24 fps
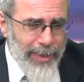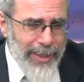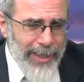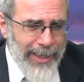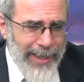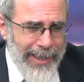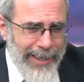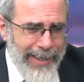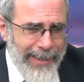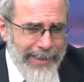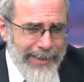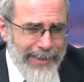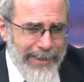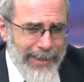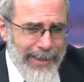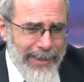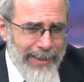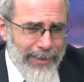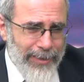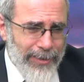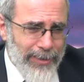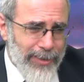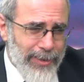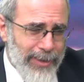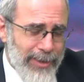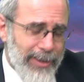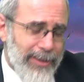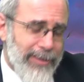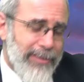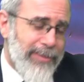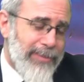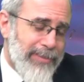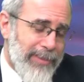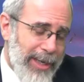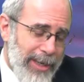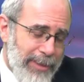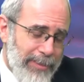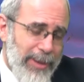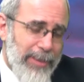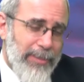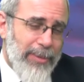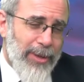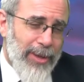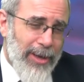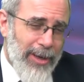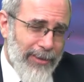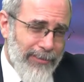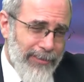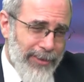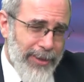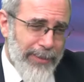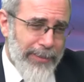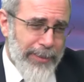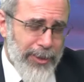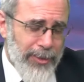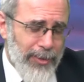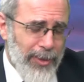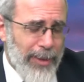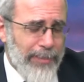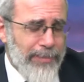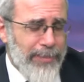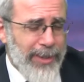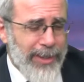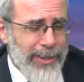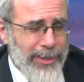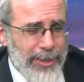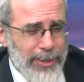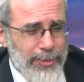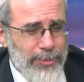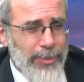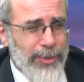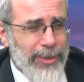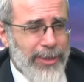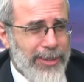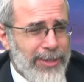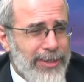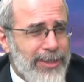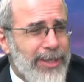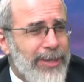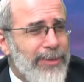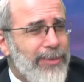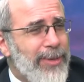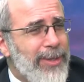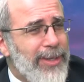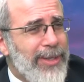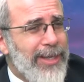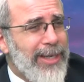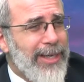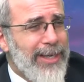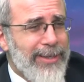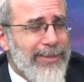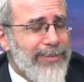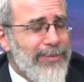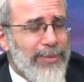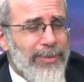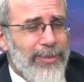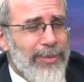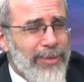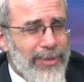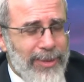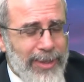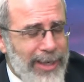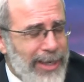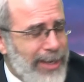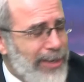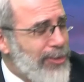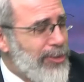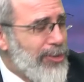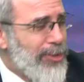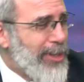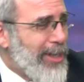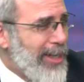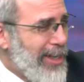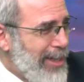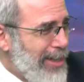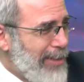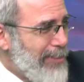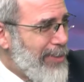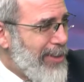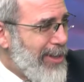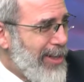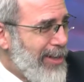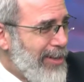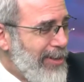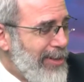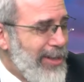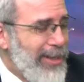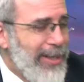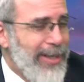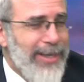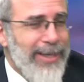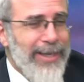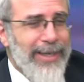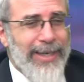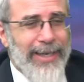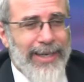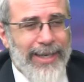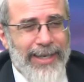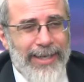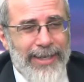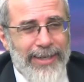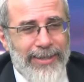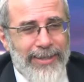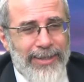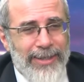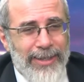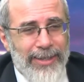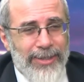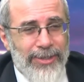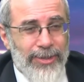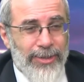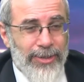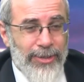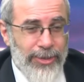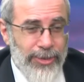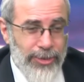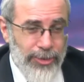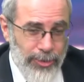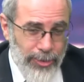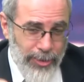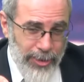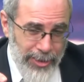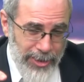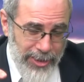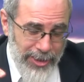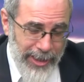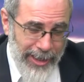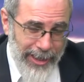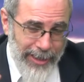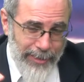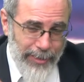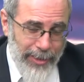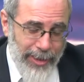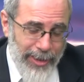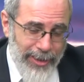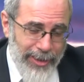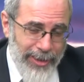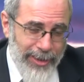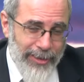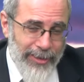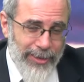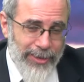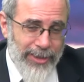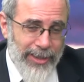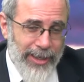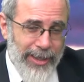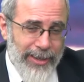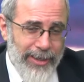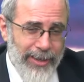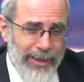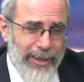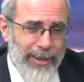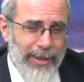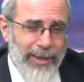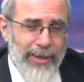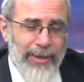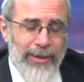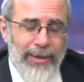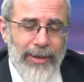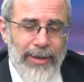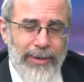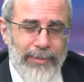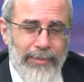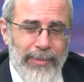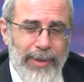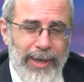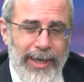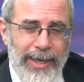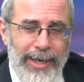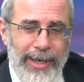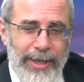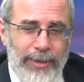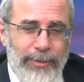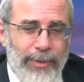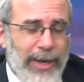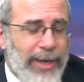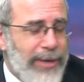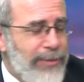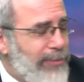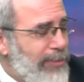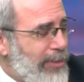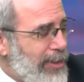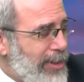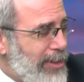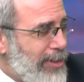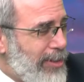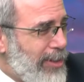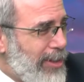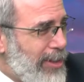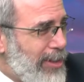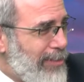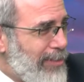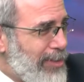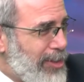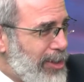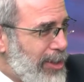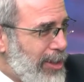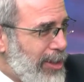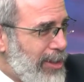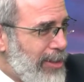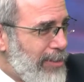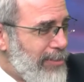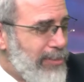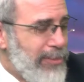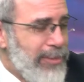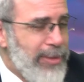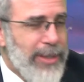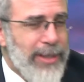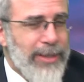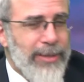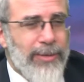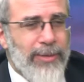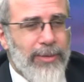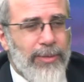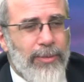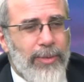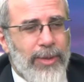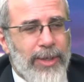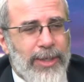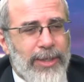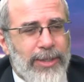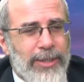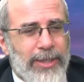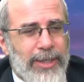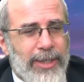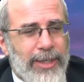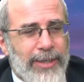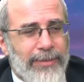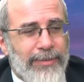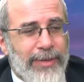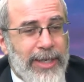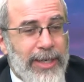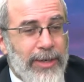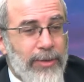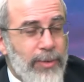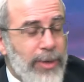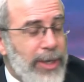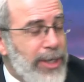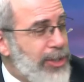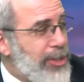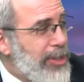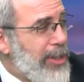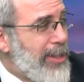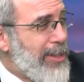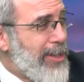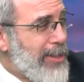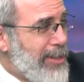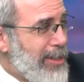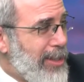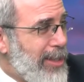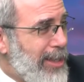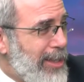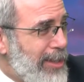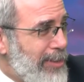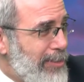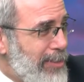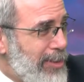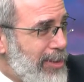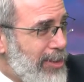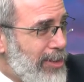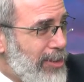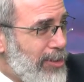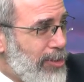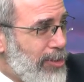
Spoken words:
and many people often interrupt me at this point and say, well, how did you get up there? And so the short sidebar here is that my grandfather, Alav Shalom, was living in Russia at the time, at the